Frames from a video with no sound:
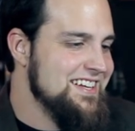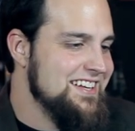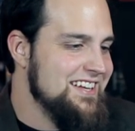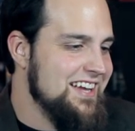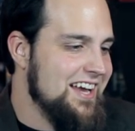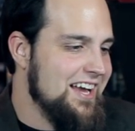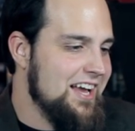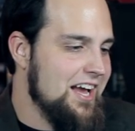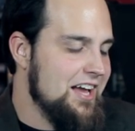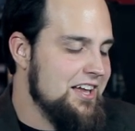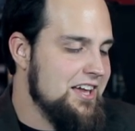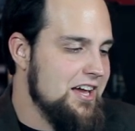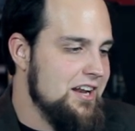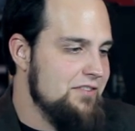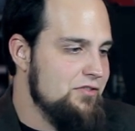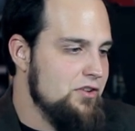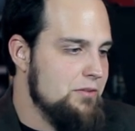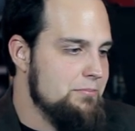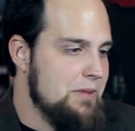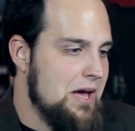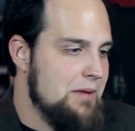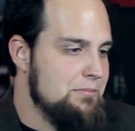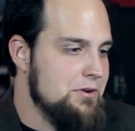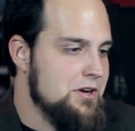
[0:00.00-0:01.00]
I, I yeah. kind of feel
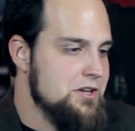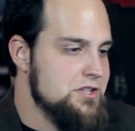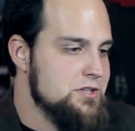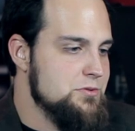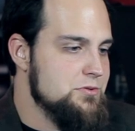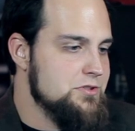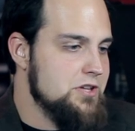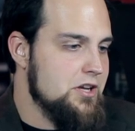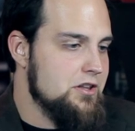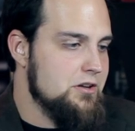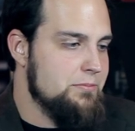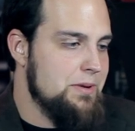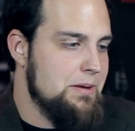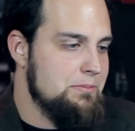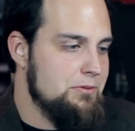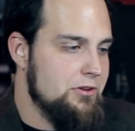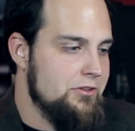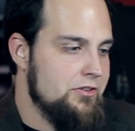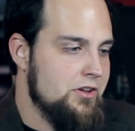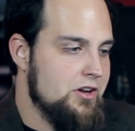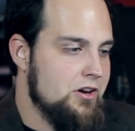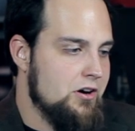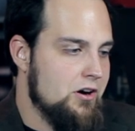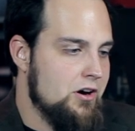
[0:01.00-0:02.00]
bad because there was other people in
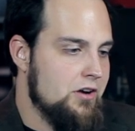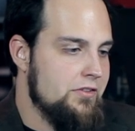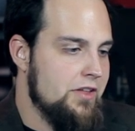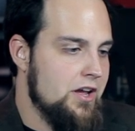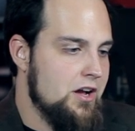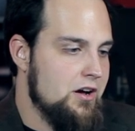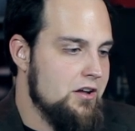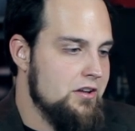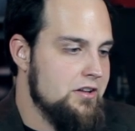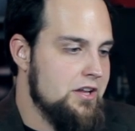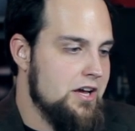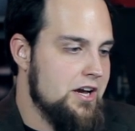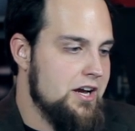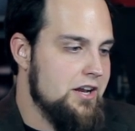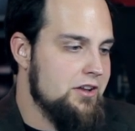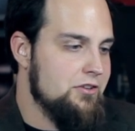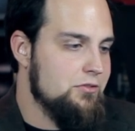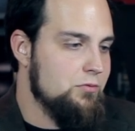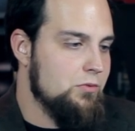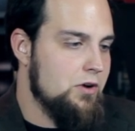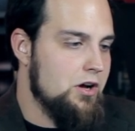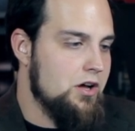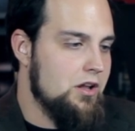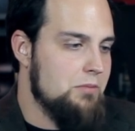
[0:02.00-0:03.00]
the car and they all died as
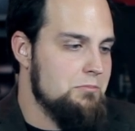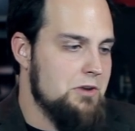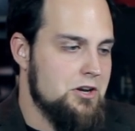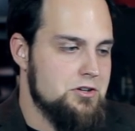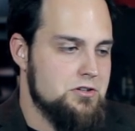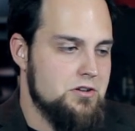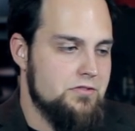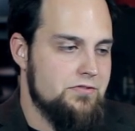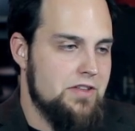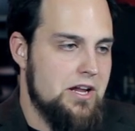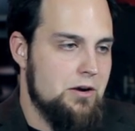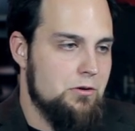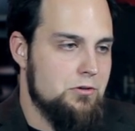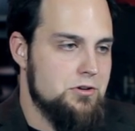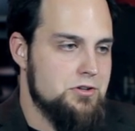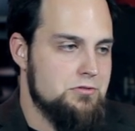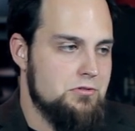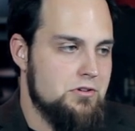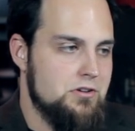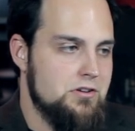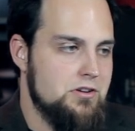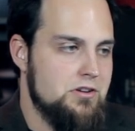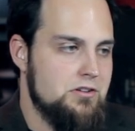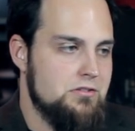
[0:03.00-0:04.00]
well. I'm not sure if they were
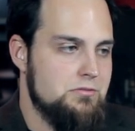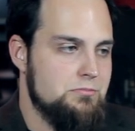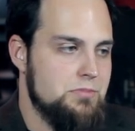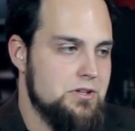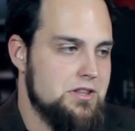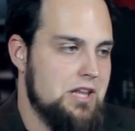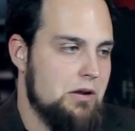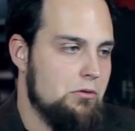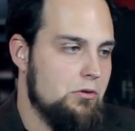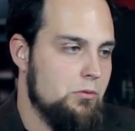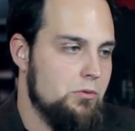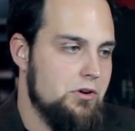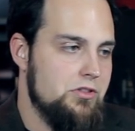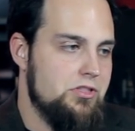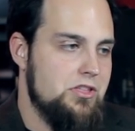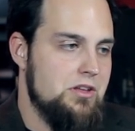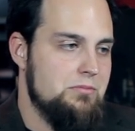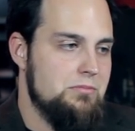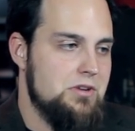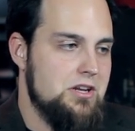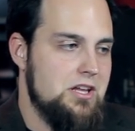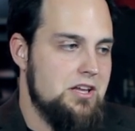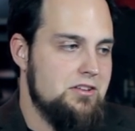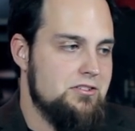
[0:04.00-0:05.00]
drunk, but they were with
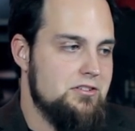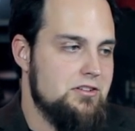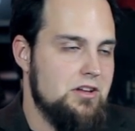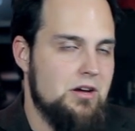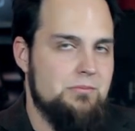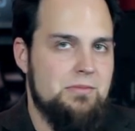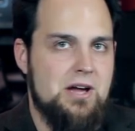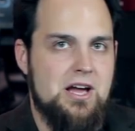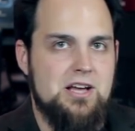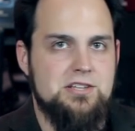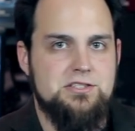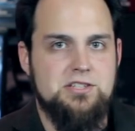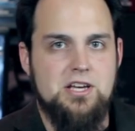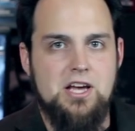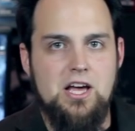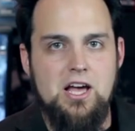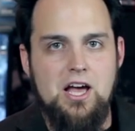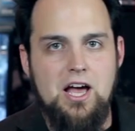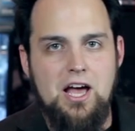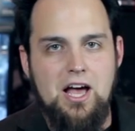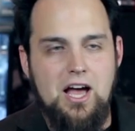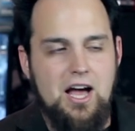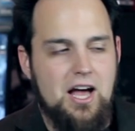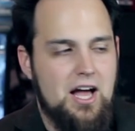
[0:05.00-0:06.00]
him, and he's a dumbass.
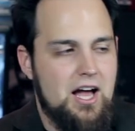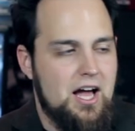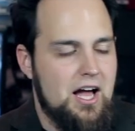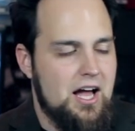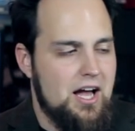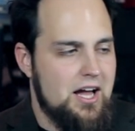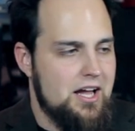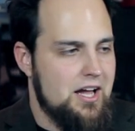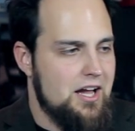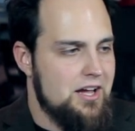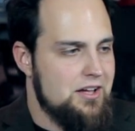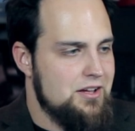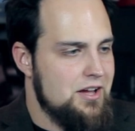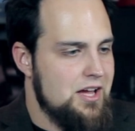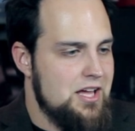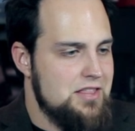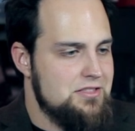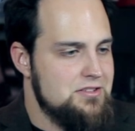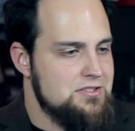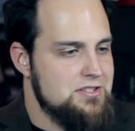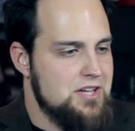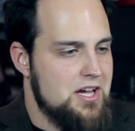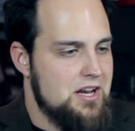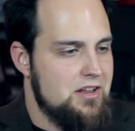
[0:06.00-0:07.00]
I, I hate
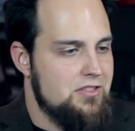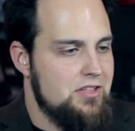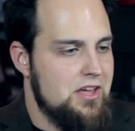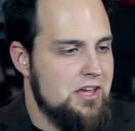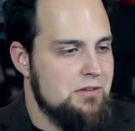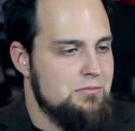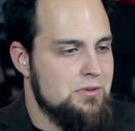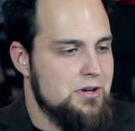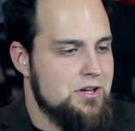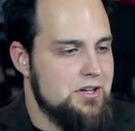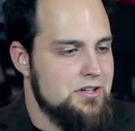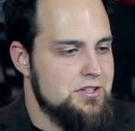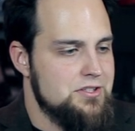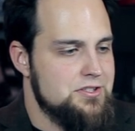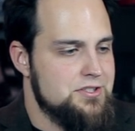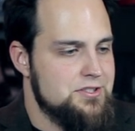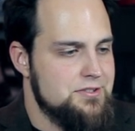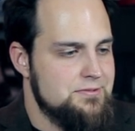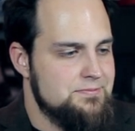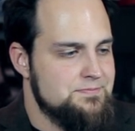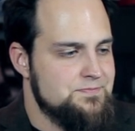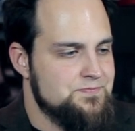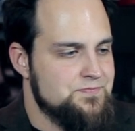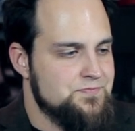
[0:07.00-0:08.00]
this kind of thing
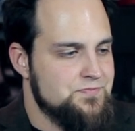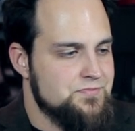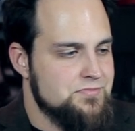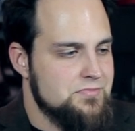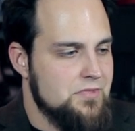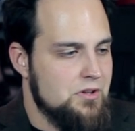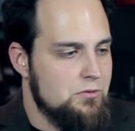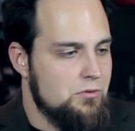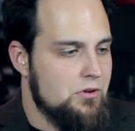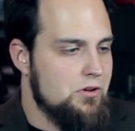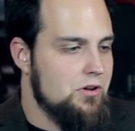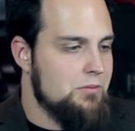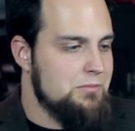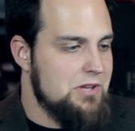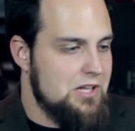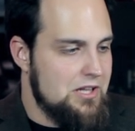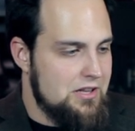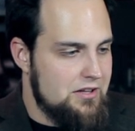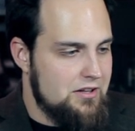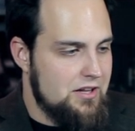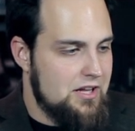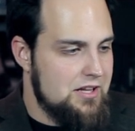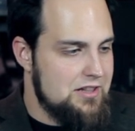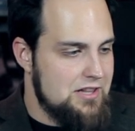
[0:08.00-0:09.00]
because, well, I mean,
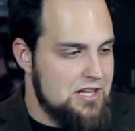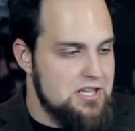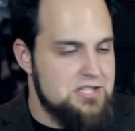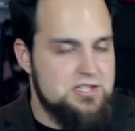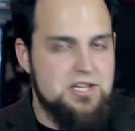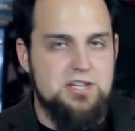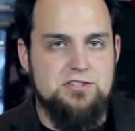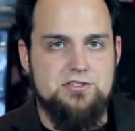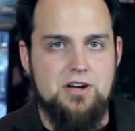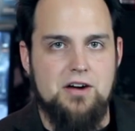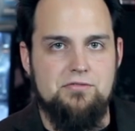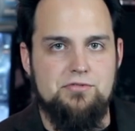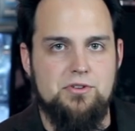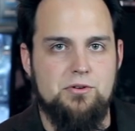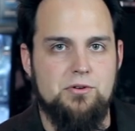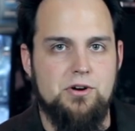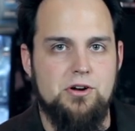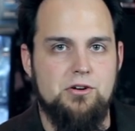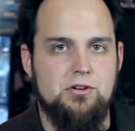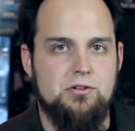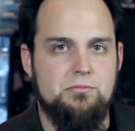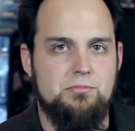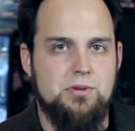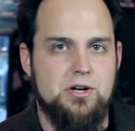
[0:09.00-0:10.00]
at least he's off the
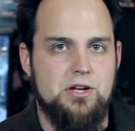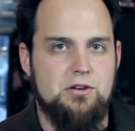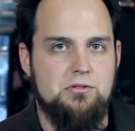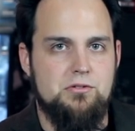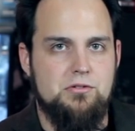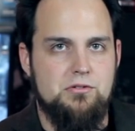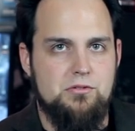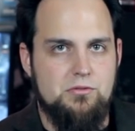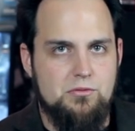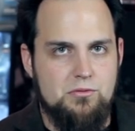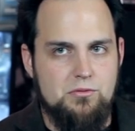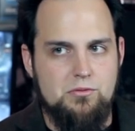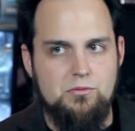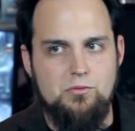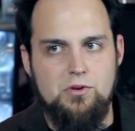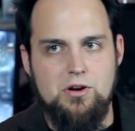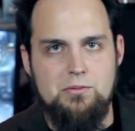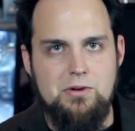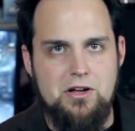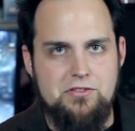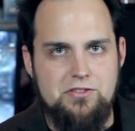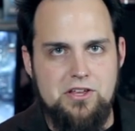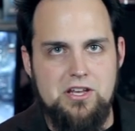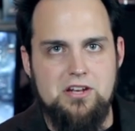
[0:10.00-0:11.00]
road, but what
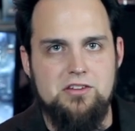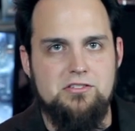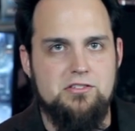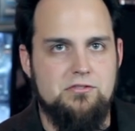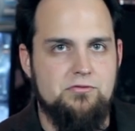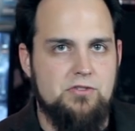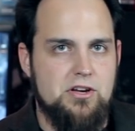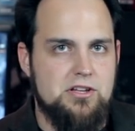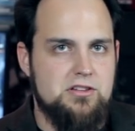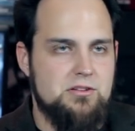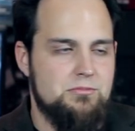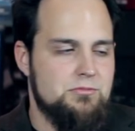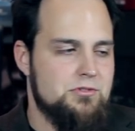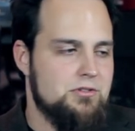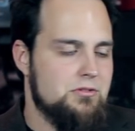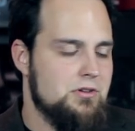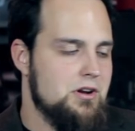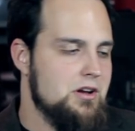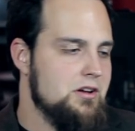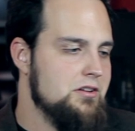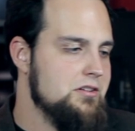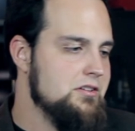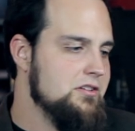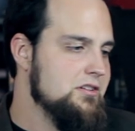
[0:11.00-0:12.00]
about the innocent victims
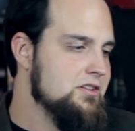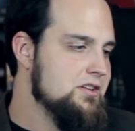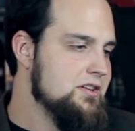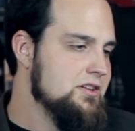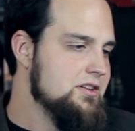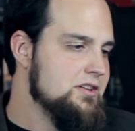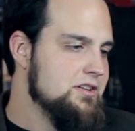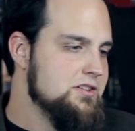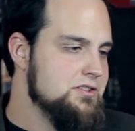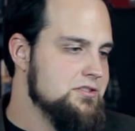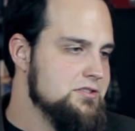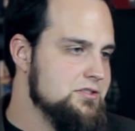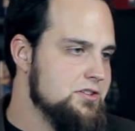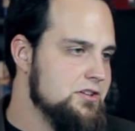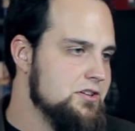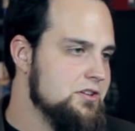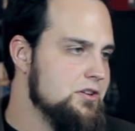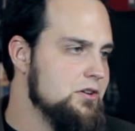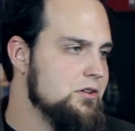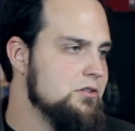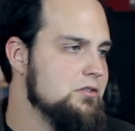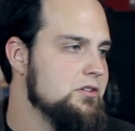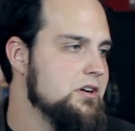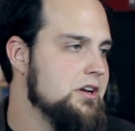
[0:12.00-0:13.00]
around?
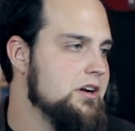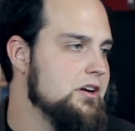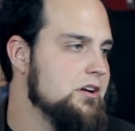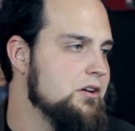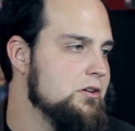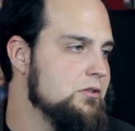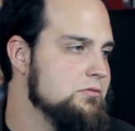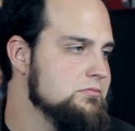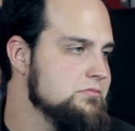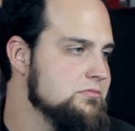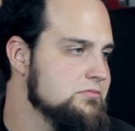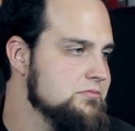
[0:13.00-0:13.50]
So I don't know.